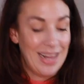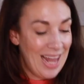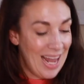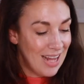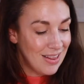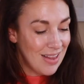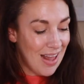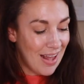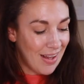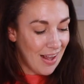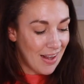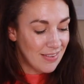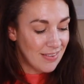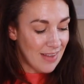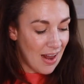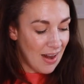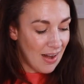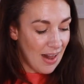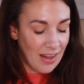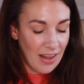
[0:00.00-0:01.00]
again, like I
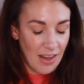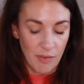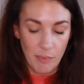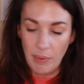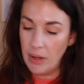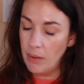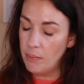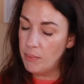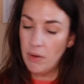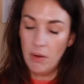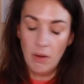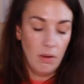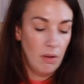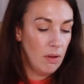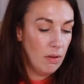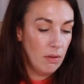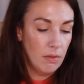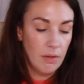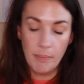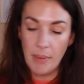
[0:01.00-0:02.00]
said, I give
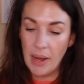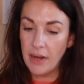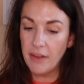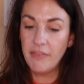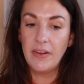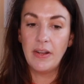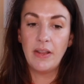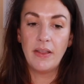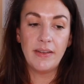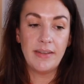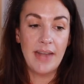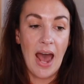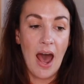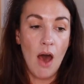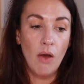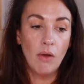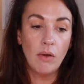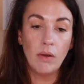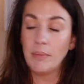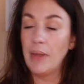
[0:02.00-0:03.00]
people the benefit of the
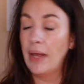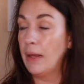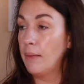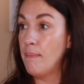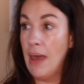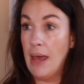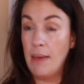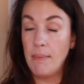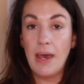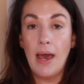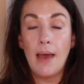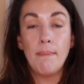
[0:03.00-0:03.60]
doubt. I'm like, maybe